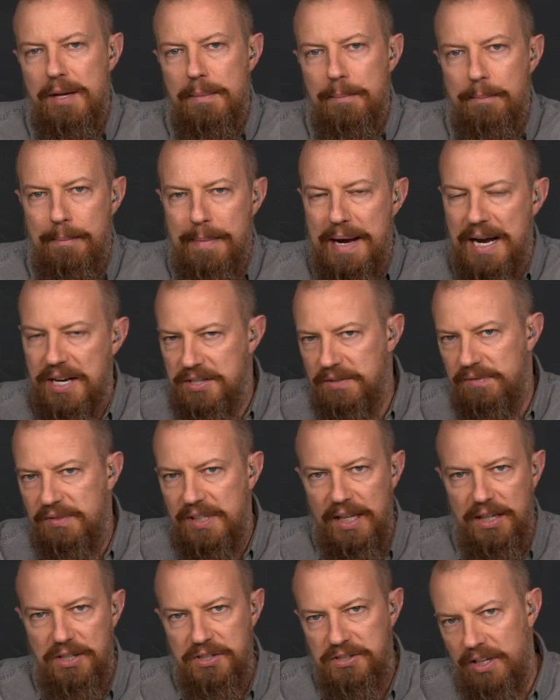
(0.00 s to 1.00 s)
massive
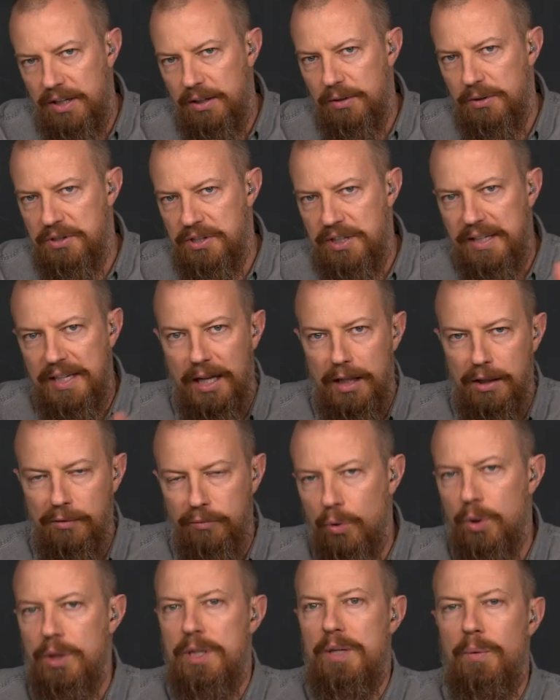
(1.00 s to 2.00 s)
data centers in
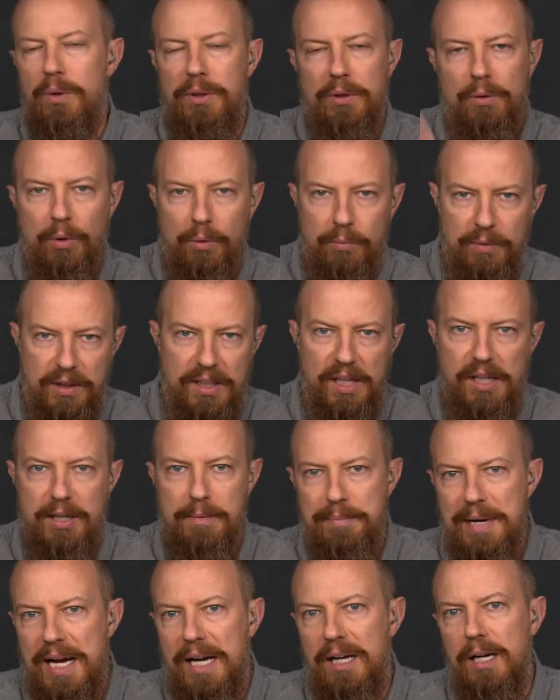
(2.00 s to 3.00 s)
California with their own
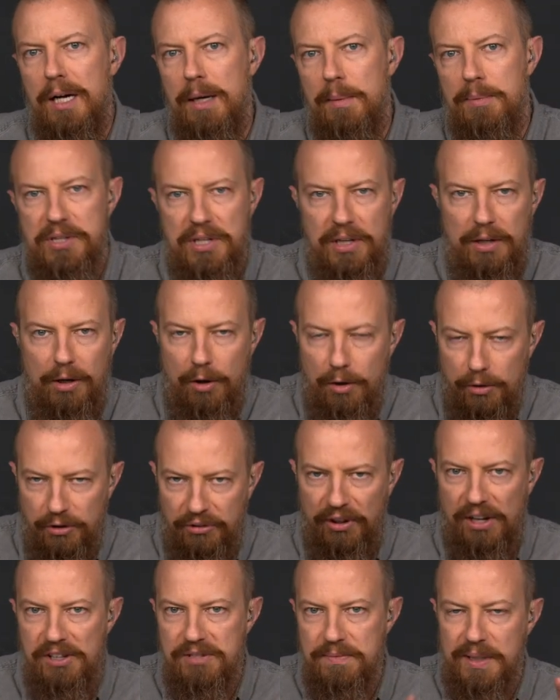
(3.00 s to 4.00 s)
redundant backups and all
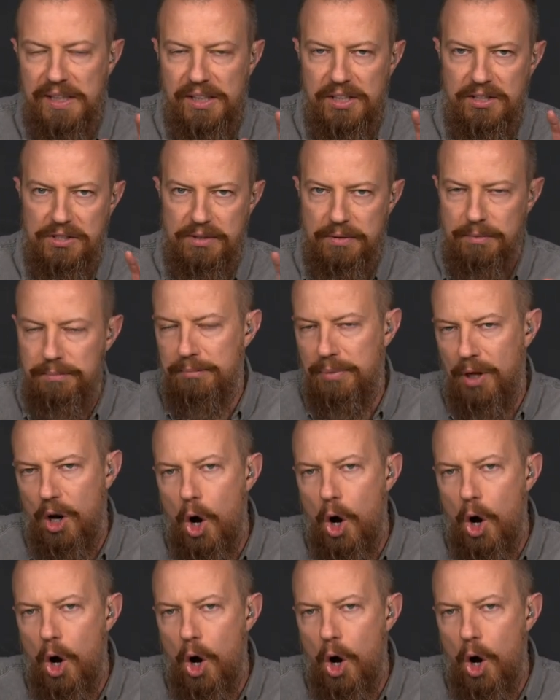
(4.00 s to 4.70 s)
seismically,